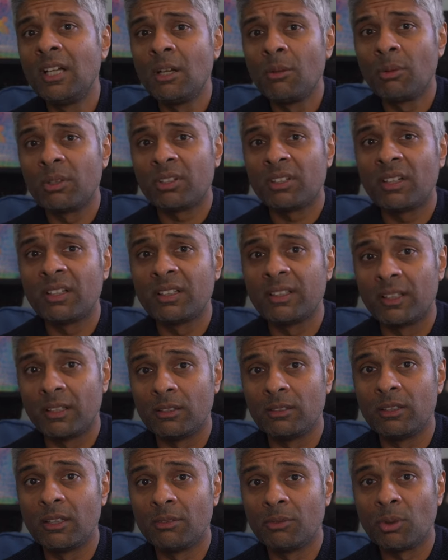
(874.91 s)
which I
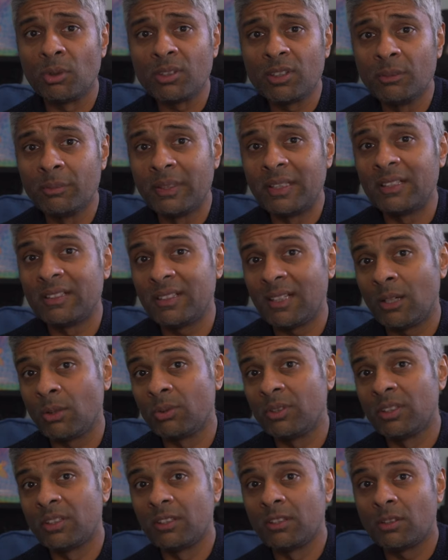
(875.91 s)
know have also been
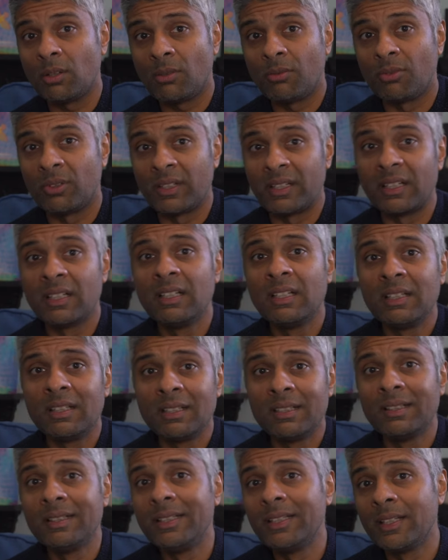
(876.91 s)
touted as offering
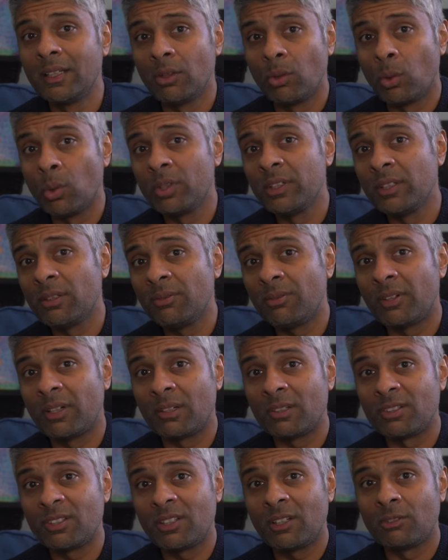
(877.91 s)
near
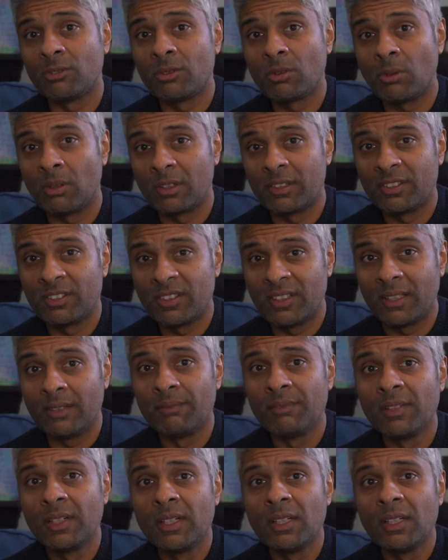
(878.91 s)
audiophile sound quality.